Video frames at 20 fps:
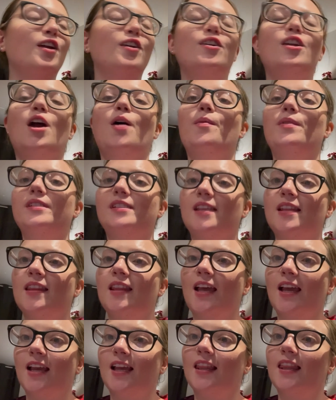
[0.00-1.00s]
No, as in,
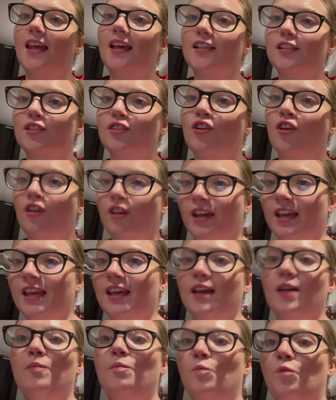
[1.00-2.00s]
like, let's not
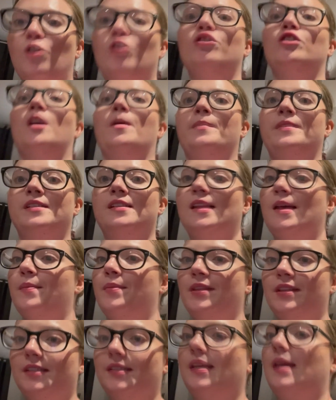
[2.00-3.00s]
eat and watch I'm a Celeb
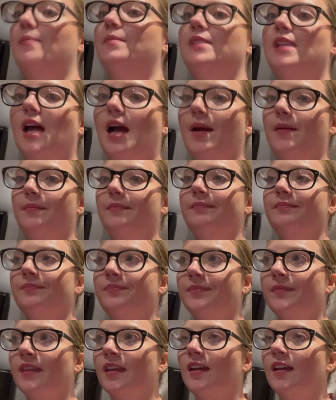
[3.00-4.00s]
at the same time.
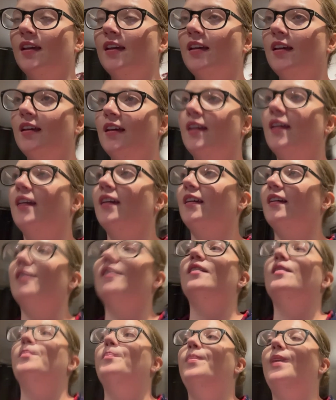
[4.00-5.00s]

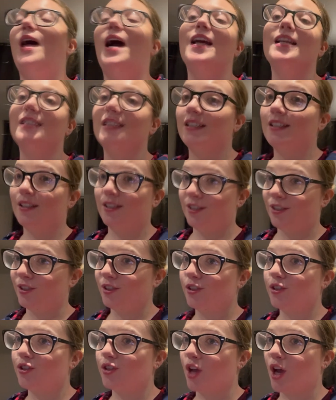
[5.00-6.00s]
But I didn't.
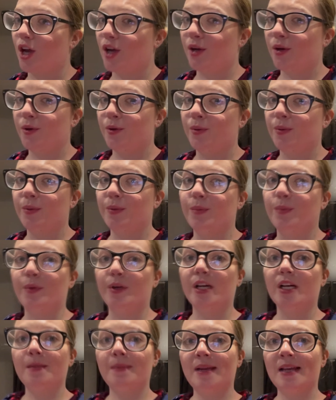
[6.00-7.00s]
So we're
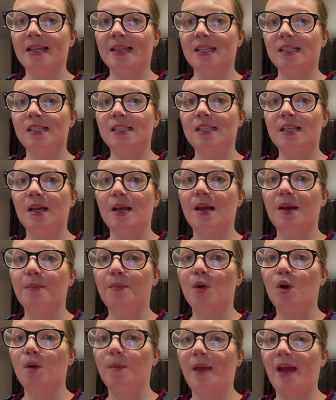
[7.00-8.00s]
going to make this
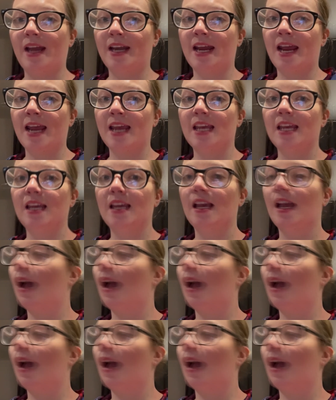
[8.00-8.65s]
pork penne.